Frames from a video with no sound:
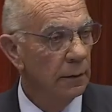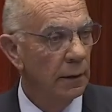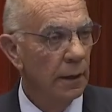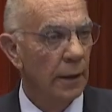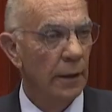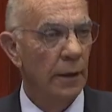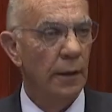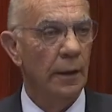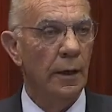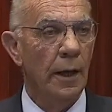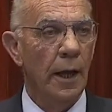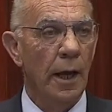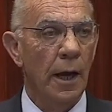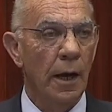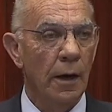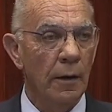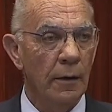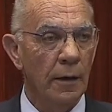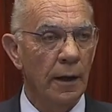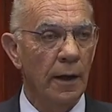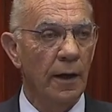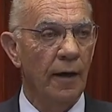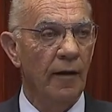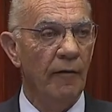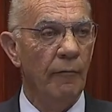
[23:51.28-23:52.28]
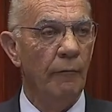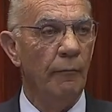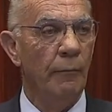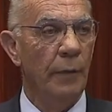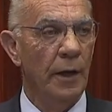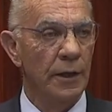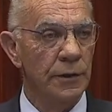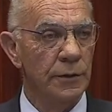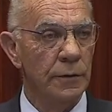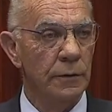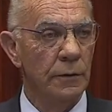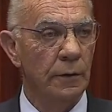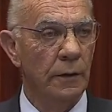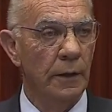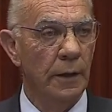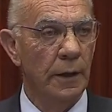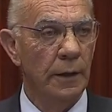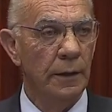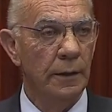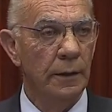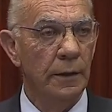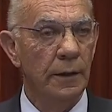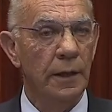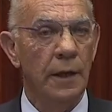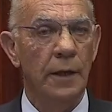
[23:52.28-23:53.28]
and an hour and a half bus
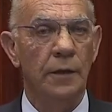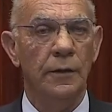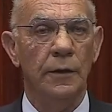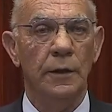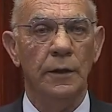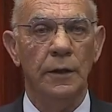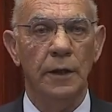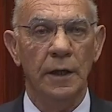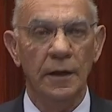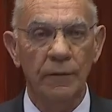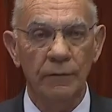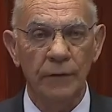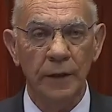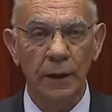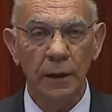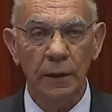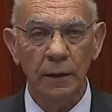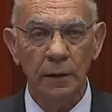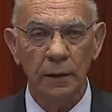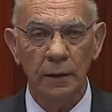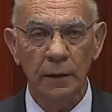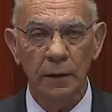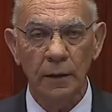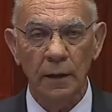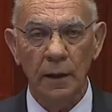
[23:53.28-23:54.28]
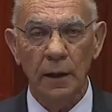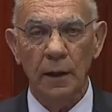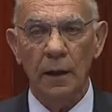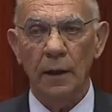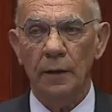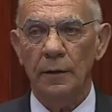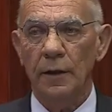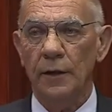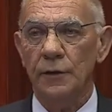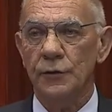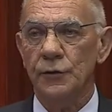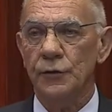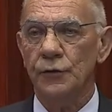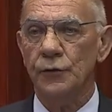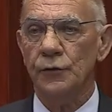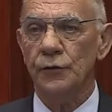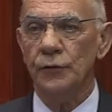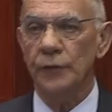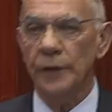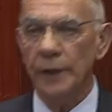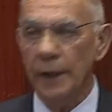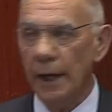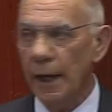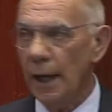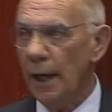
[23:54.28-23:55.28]
ride in the evening. That's
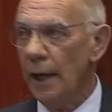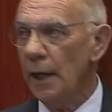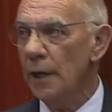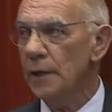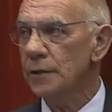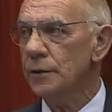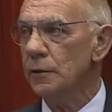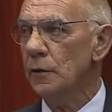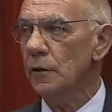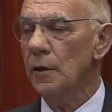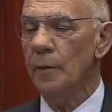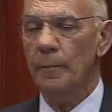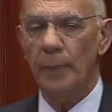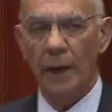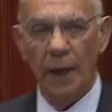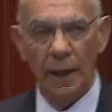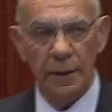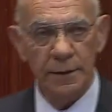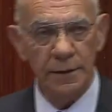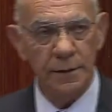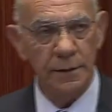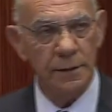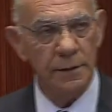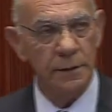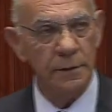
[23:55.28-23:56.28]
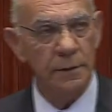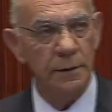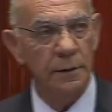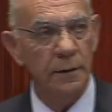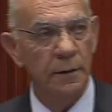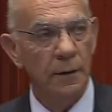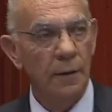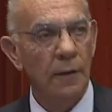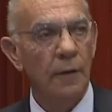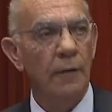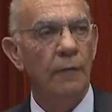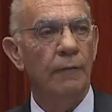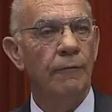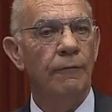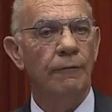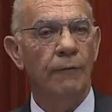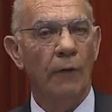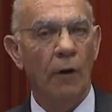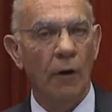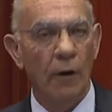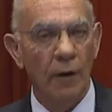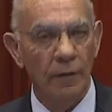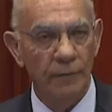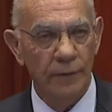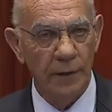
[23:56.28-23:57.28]
3 hours on a bus,
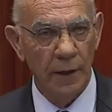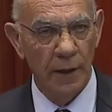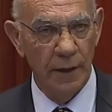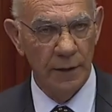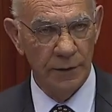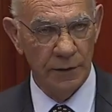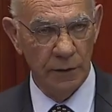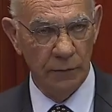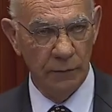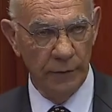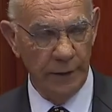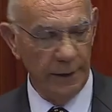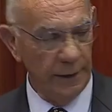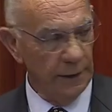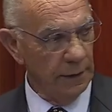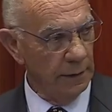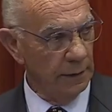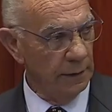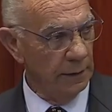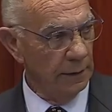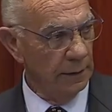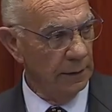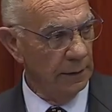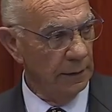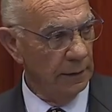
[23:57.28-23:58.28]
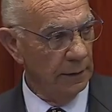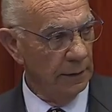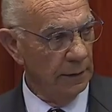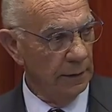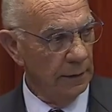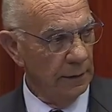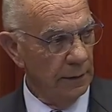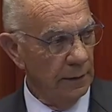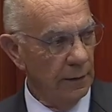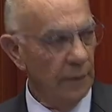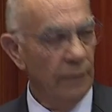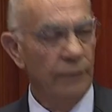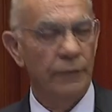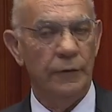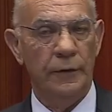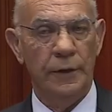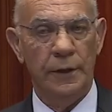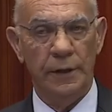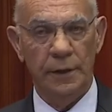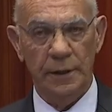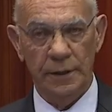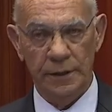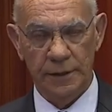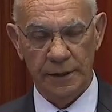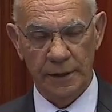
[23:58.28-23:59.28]
5 days a week, for a
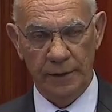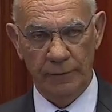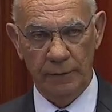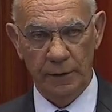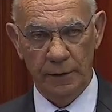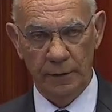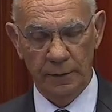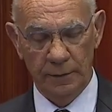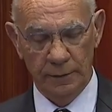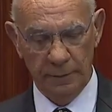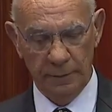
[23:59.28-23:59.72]
year seven.